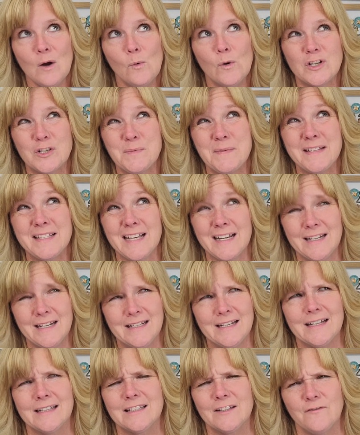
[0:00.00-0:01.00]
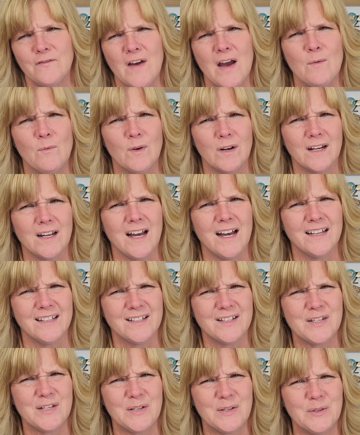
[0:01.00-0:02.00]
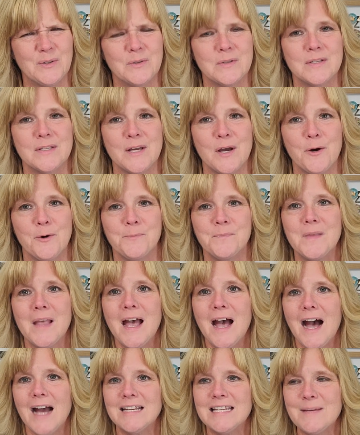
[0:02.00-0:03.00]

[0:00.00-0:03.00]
which means I need to get the fabric cut too. So I